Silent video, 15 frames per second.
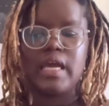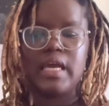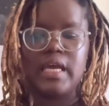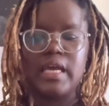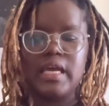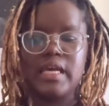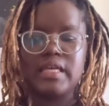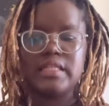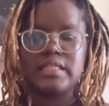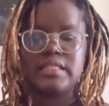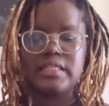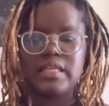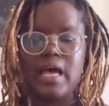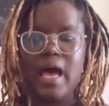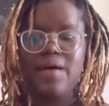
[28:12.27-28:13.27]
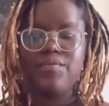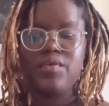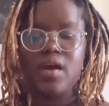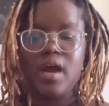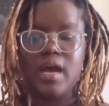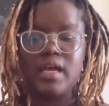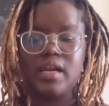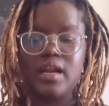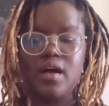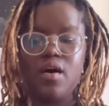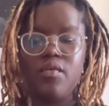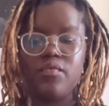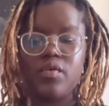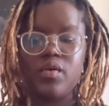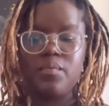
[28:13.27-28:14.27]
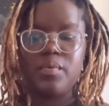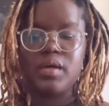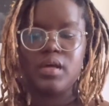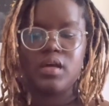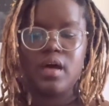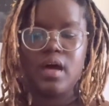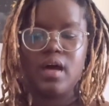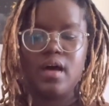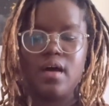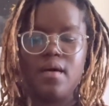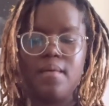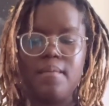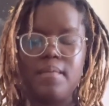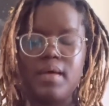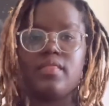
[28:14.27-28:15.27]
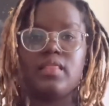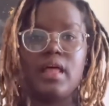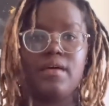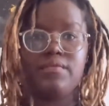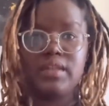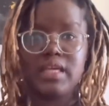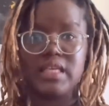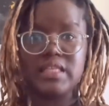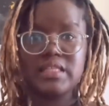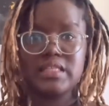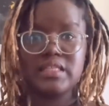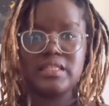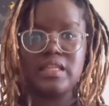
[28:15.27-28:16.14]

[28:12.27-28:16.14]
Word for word: And I've cried over a book. Um Loveless.